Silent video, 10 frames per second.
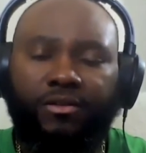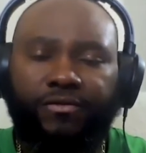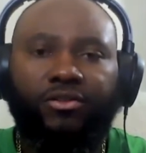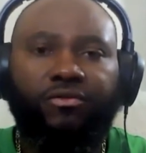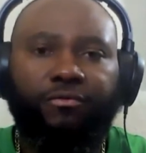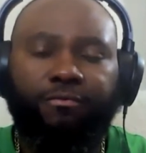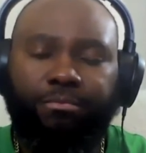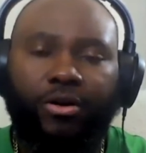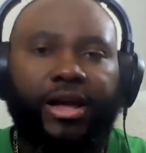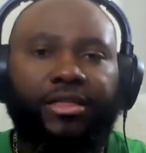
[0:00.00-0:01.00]
if you've
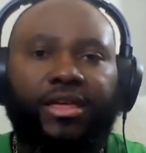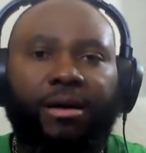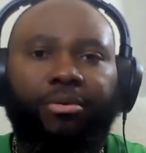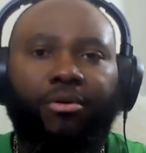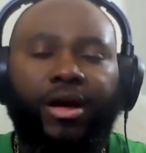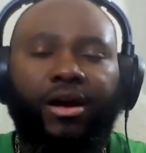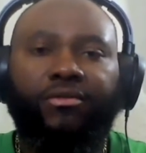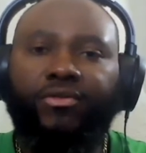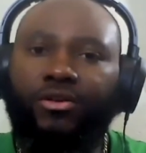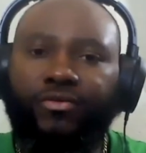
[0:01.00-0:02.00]
prayed that prayer,
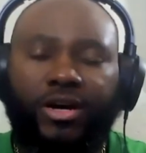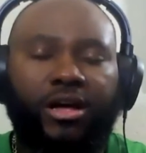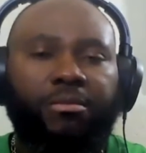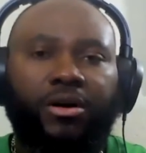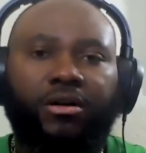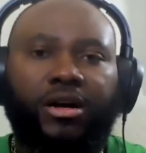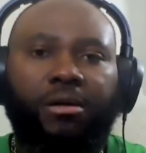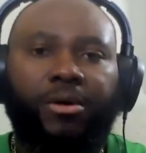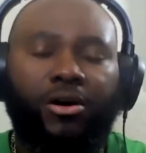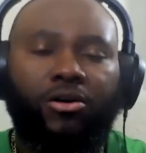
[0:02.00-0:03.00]
and you've come
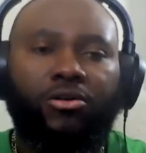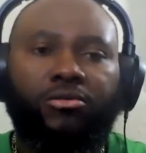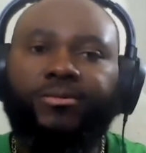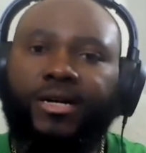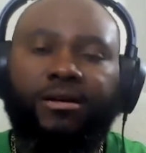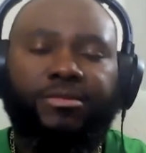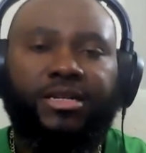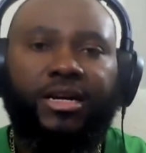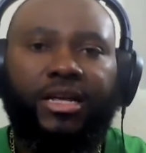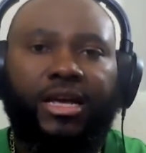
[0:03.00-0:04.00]
come home, come
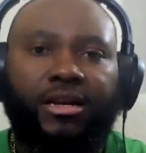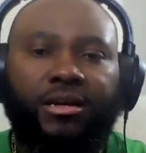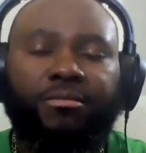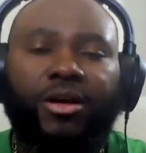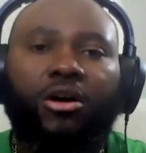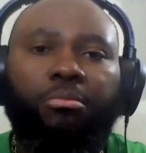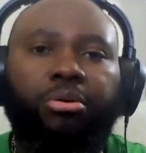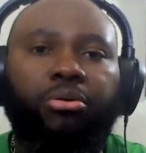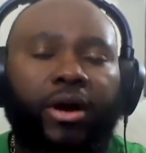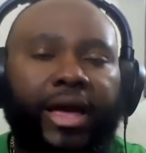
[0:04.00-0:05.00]
to the kingdom,
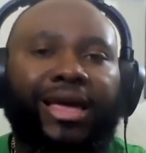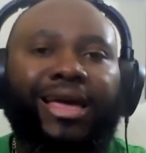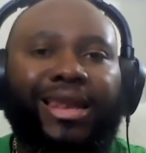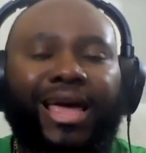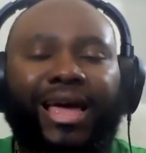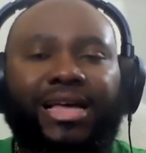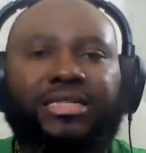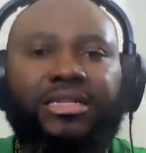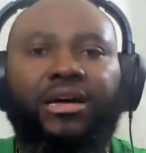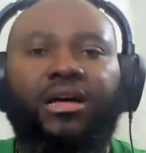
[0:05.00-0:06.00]
pray and
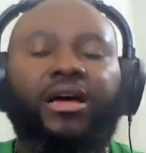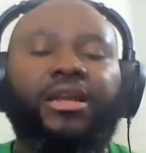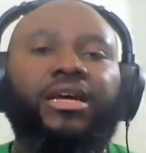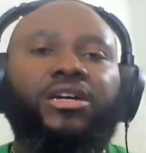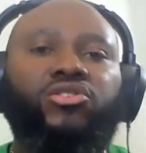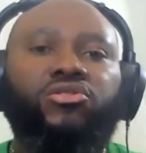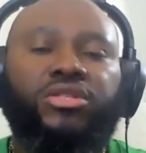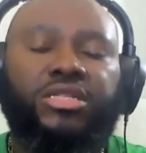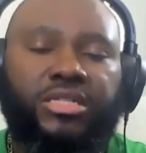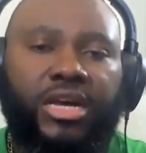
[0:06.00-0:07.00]
ask God to
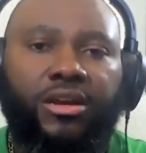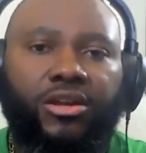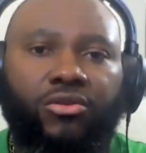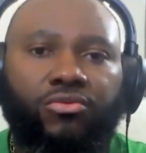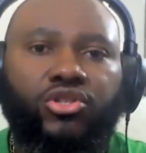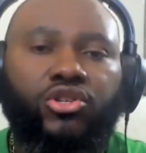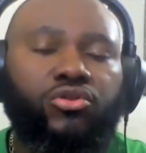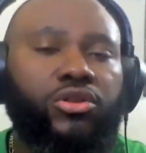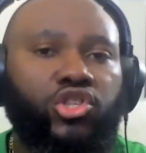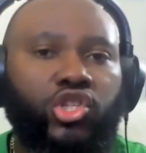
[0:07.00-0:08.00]
send you to
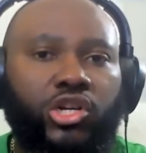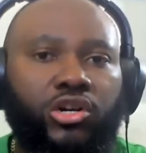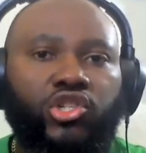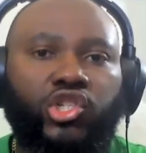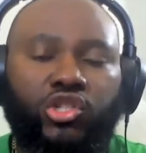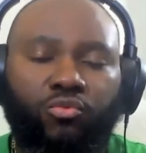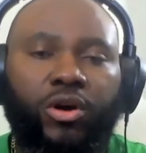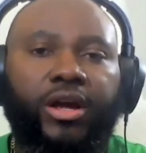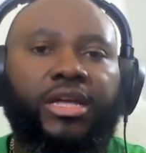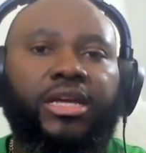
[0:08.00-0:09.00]
the church
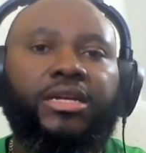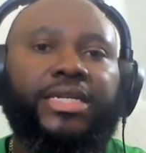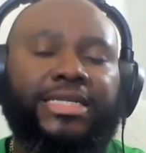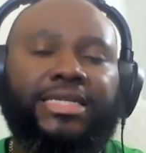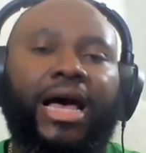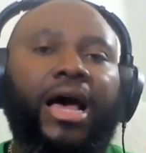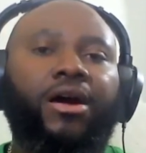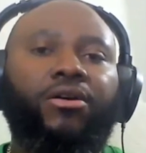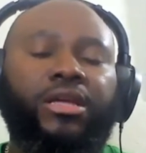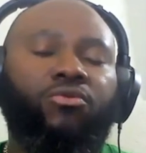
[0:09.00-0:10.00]
where He
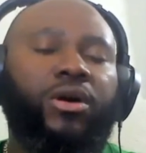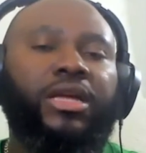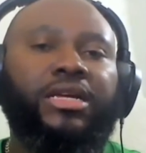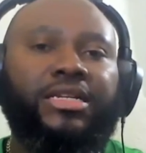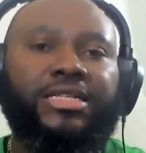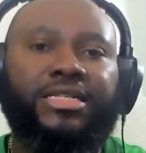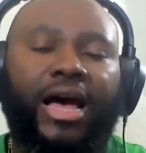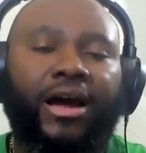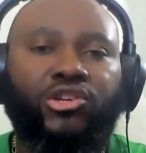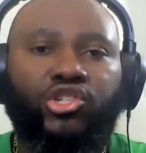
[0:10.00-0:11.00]
desire where He
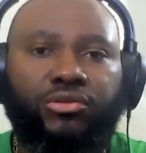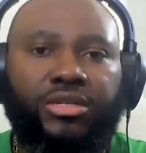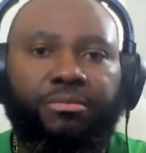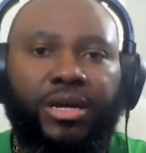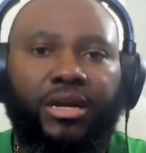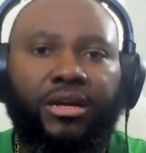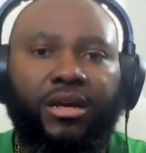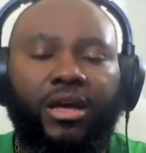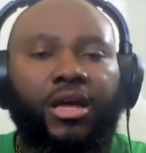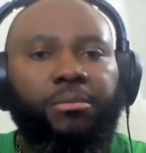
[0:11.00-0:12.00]
desires you to be,
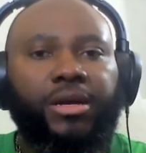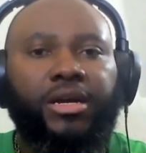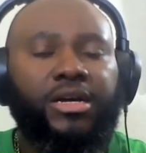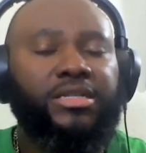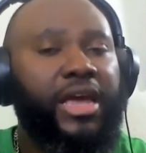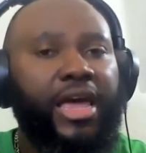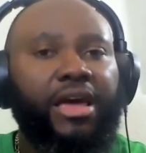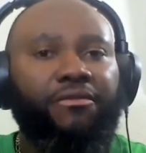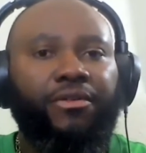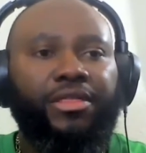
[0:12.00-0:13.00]
because
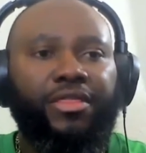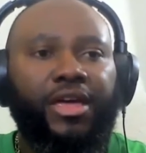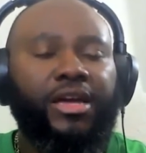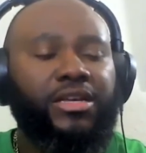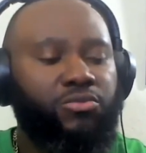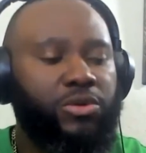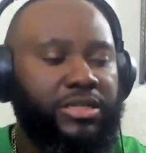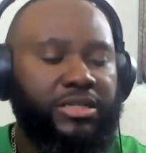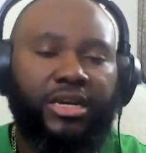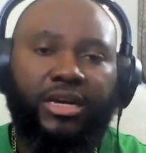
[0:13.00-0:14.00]
everything as we
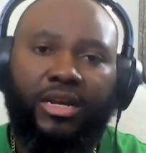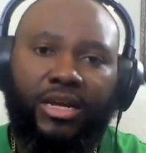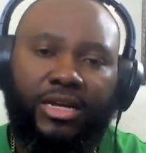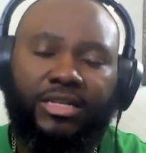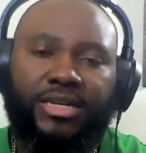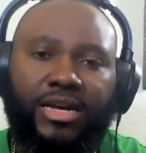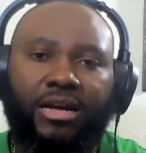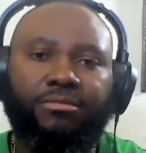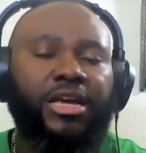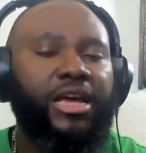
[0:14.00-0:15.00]
see in the end
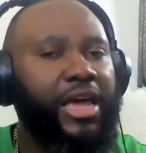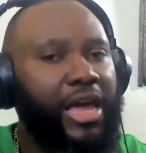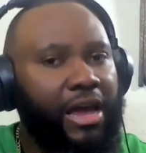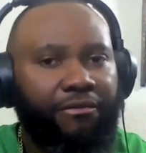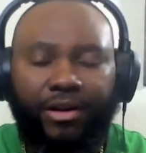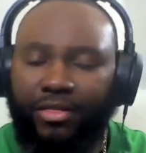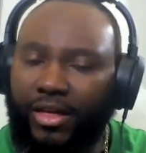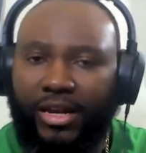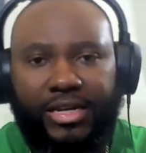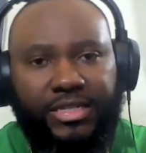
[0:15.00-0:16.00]
times,
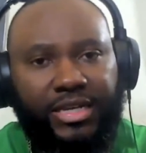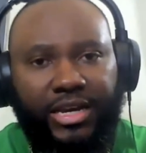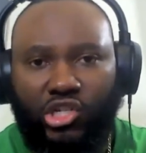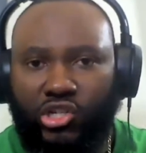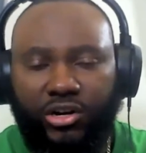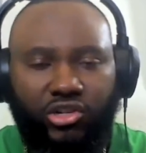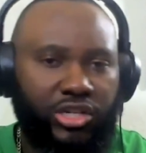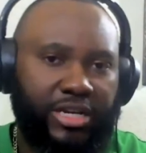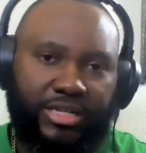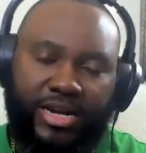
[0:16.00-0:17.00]
everything that says
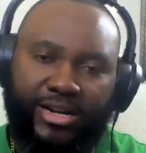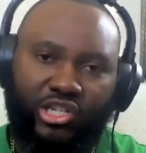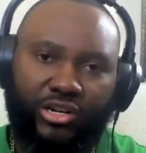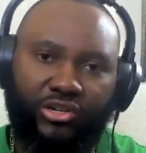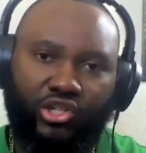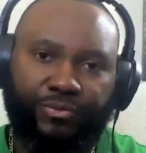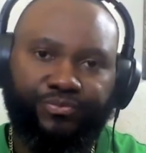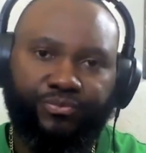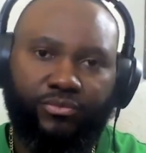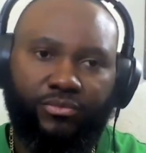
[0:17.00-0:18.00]
church is not church,
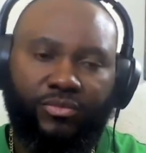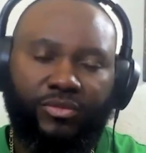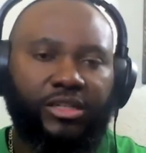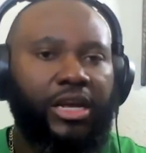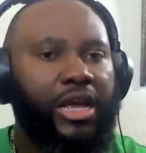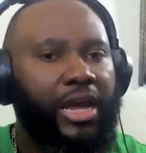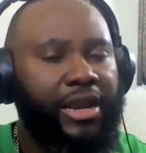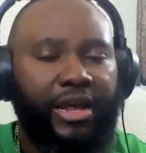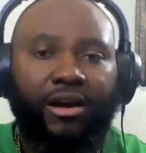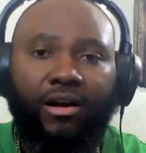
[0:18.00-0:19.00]

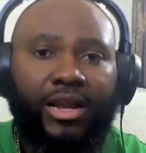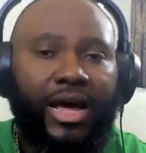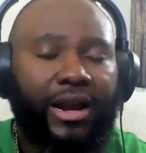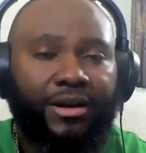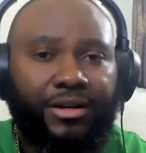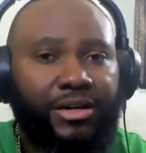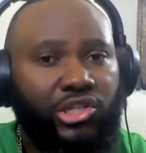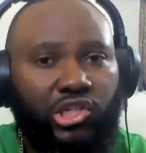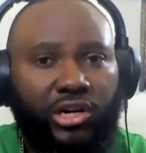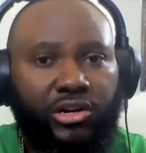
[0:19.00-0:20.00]
and there are a lot of
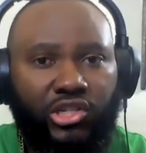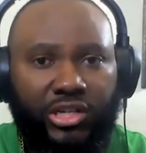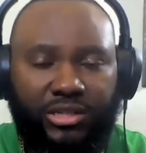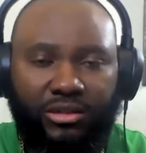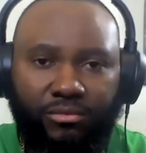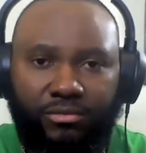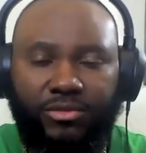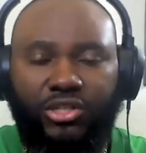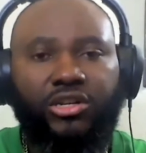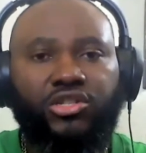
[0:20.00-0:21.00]
good churches.
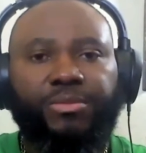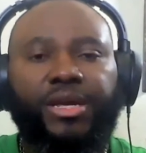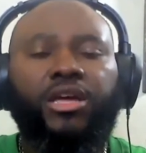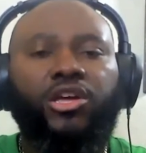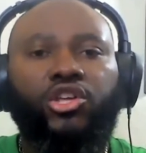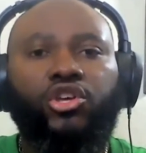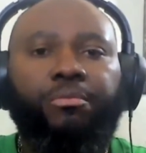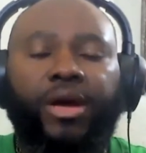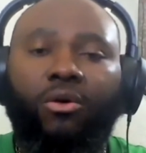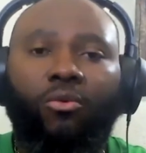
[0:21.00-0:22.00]
Excuse me. You
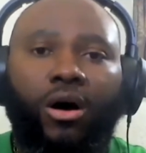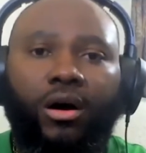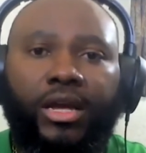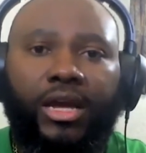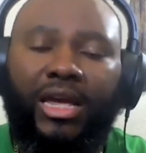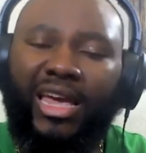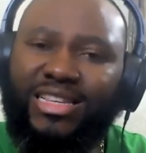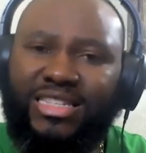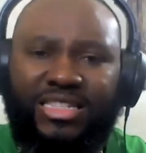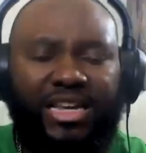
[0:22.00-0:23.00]
may walk in
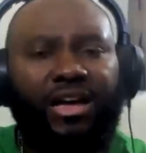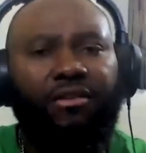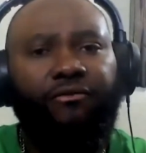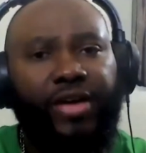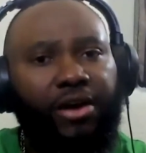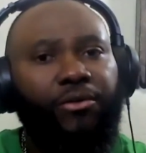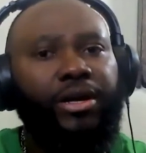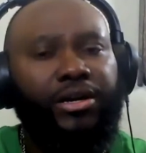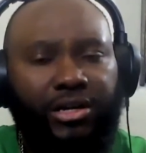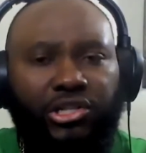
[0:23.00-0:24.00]
and see a
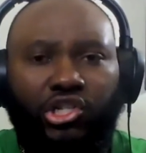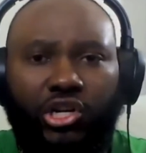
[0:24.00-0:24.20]
very good